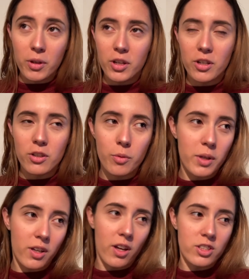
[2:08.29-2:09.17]
I'm gonna do,
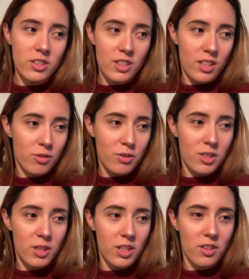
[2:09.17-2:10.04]
because I'm just
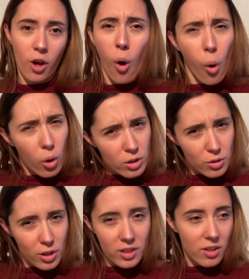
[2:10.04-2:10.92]
interested, it's
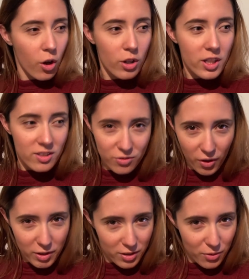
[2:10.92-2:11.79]

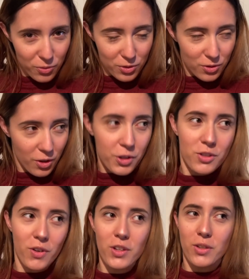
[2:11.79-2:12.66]
very different, you know, it's
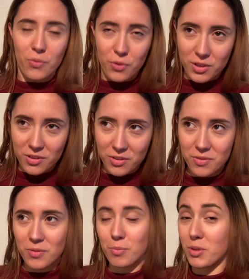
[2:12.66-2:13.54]
very different.
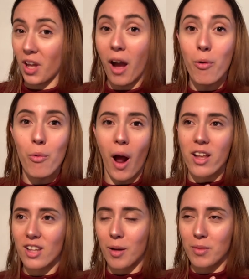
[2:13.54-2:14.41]
But
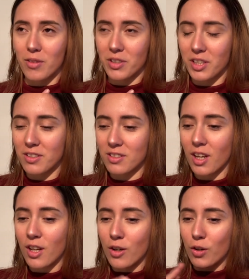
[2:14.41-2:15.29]
I'm loving it.
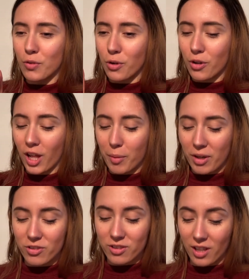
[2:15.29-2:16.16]
Overall, I'm
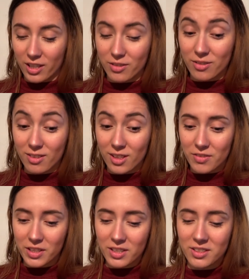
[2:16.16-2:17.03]
actually like
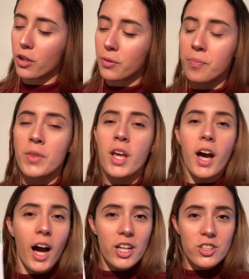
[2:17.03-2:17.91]
loving it.
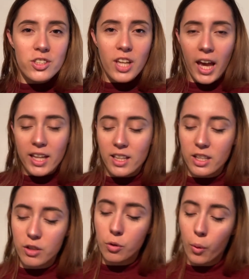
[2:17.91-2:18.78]
I just had
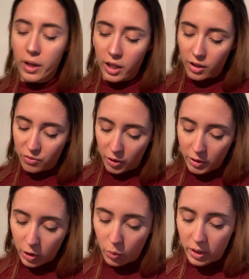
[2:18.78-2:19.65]
a very
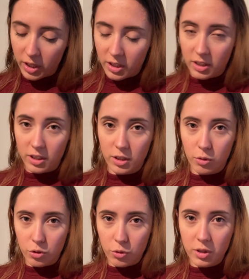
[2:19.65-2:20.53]
quick
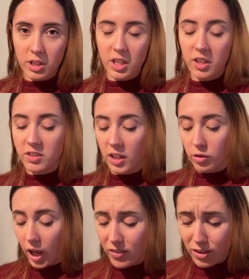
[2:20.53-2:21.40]
grocery list. I
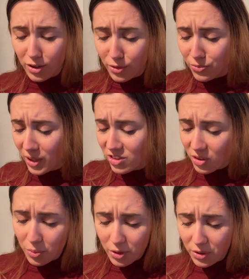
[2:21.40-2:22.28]
don't have a lot of
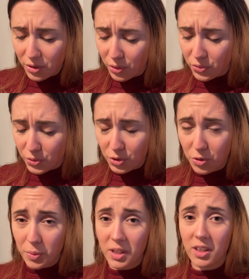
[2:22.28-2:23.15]
vegetables or fruits
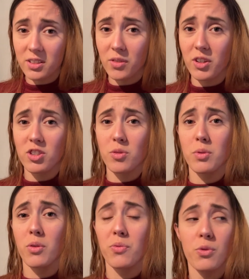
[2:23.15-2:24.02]
because the vegetables
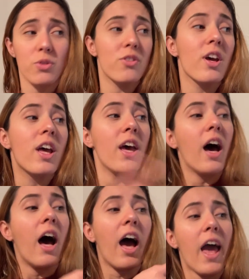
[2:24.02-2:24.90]
or fruits
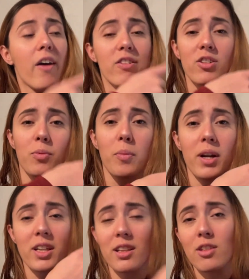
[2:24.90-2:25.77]
I have in a small
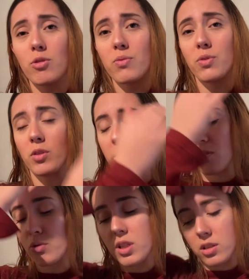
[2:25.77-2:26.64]
market literally in front of my
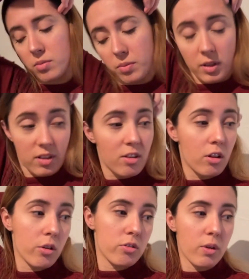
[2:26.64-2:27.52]
street, but it's
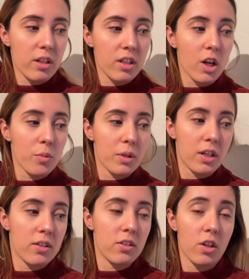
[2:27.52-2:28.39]
closed right now
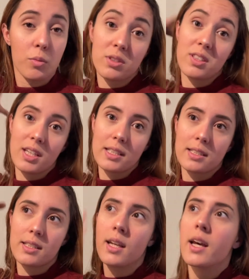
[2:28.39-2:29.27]
because it's almost 6.